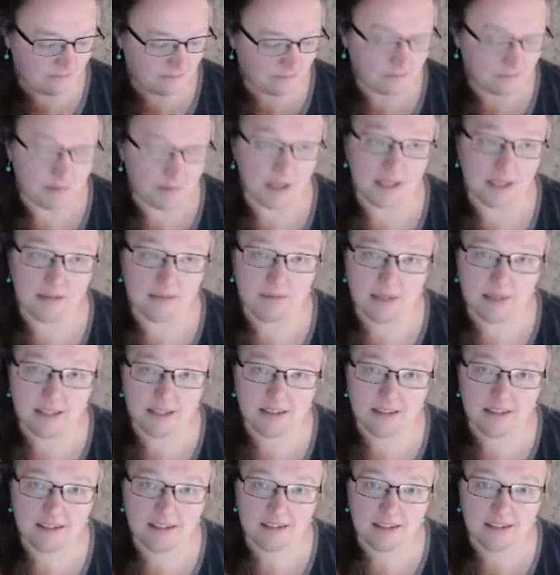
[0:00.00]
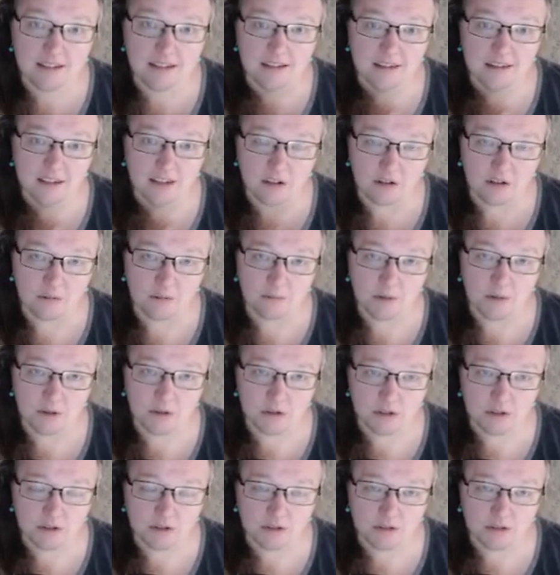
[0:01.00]
babies, your
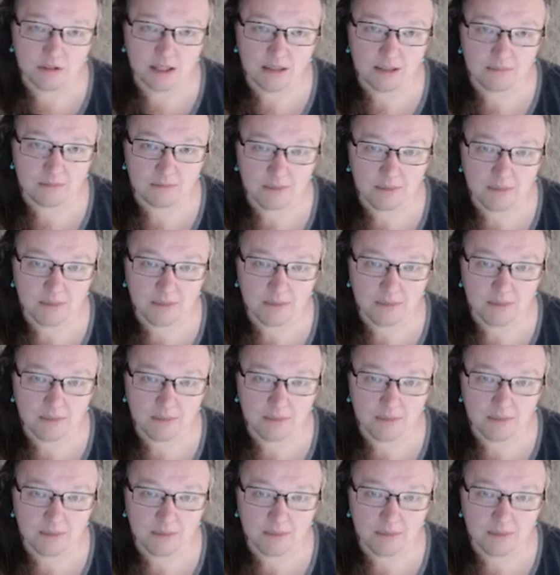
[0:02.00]
emotional and